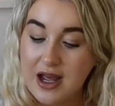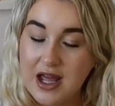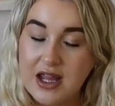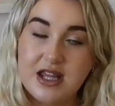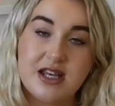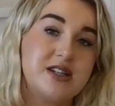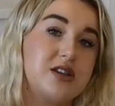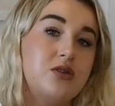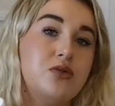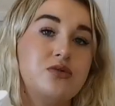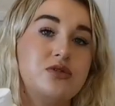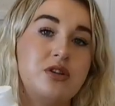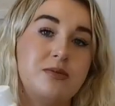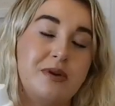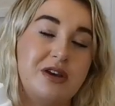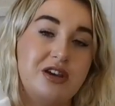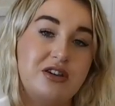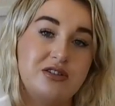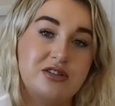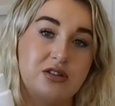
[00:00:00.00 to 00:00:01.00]
This can also
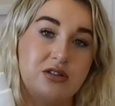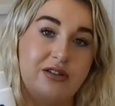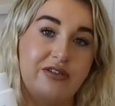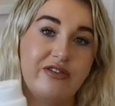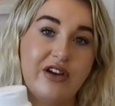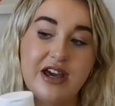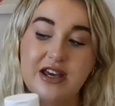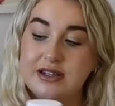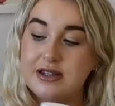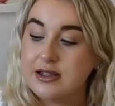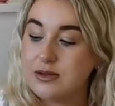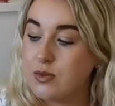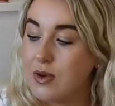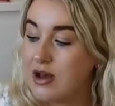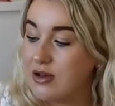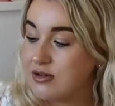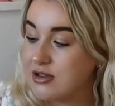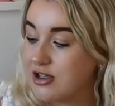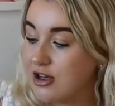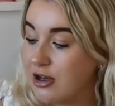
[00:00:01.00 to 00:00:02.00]
be used on the face as
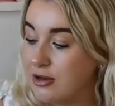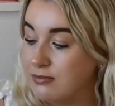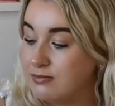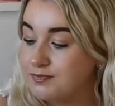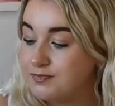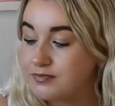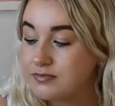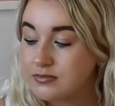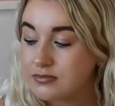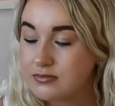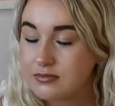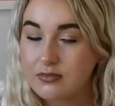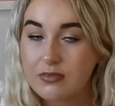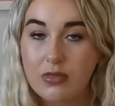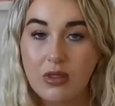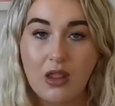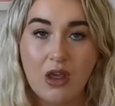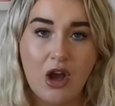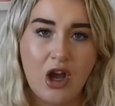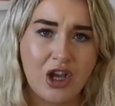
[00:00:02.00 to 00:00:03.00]
well, so
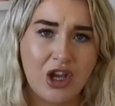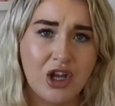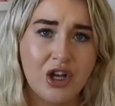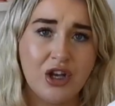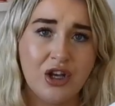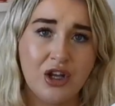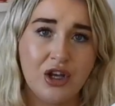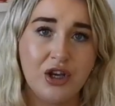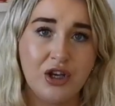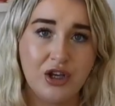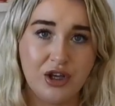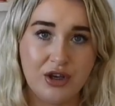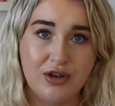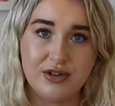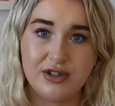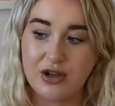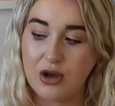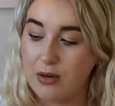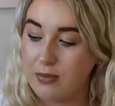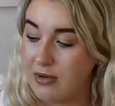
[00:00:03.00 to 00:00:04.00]
I can
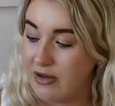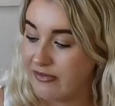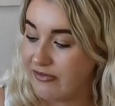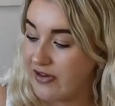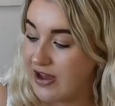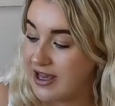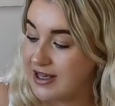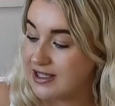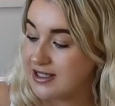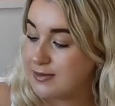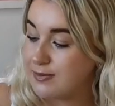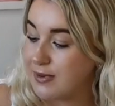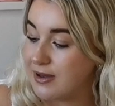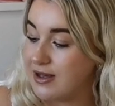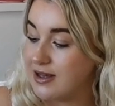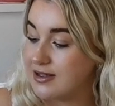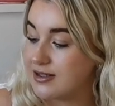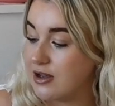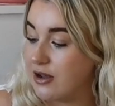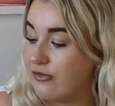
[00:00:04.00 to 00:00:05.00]
use it on my face
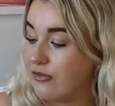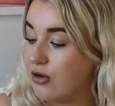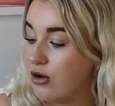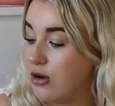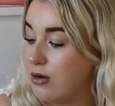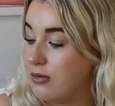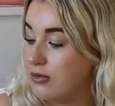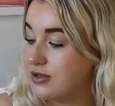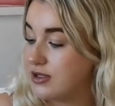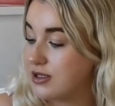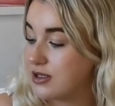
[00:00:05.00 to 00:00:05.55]
because I've got